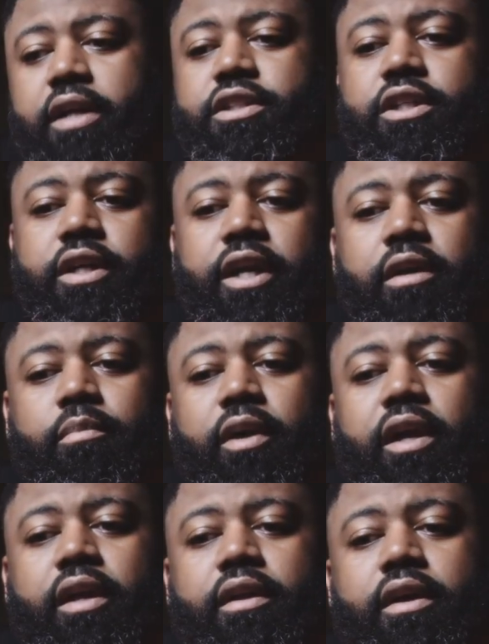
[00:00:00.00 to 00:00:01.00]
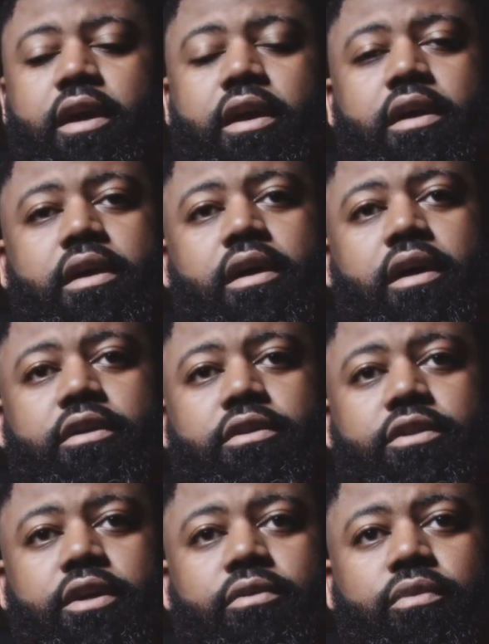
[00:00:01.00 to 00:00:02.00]
of took him in under
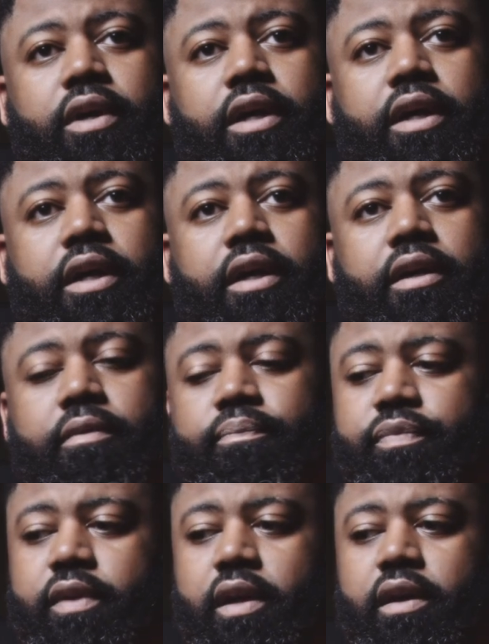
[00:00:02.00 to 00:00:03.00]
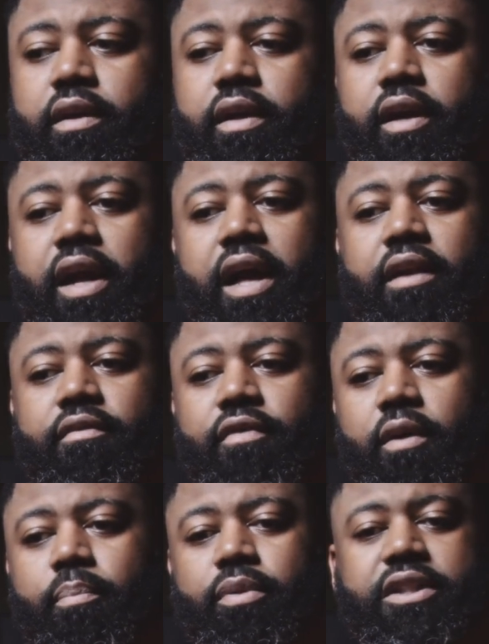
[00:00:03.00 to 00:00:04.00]
their wing, and they're kind of
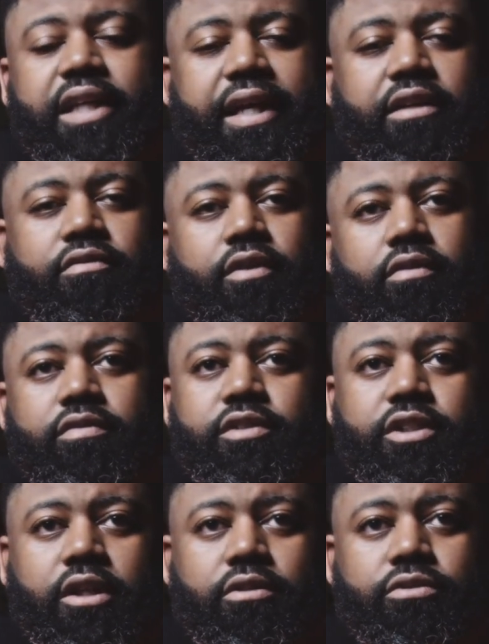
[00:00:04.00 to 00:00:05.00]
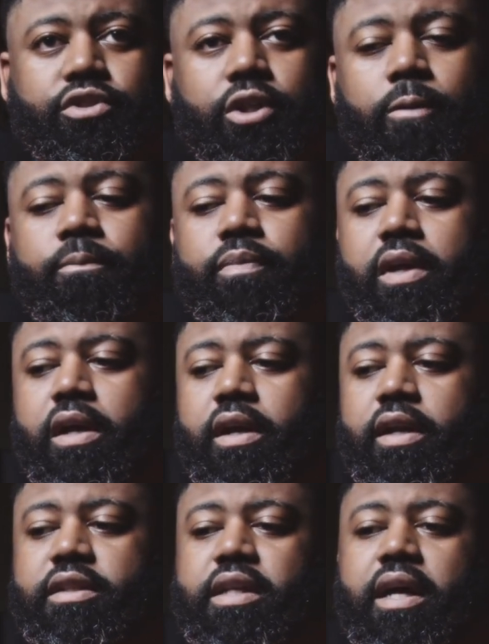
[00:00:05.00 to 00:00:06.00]
protective over Zoe. So
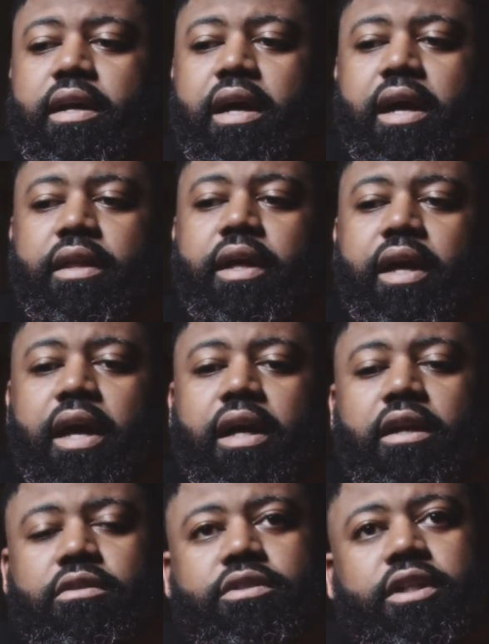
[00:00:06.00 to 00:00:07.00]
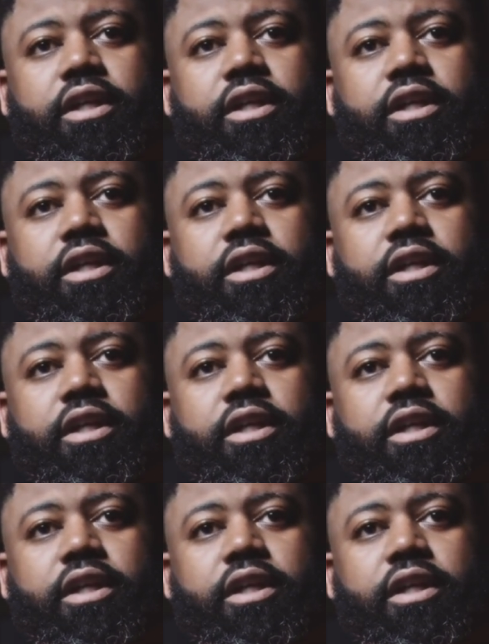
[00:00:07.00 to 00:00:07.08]
that's kind of how they got close to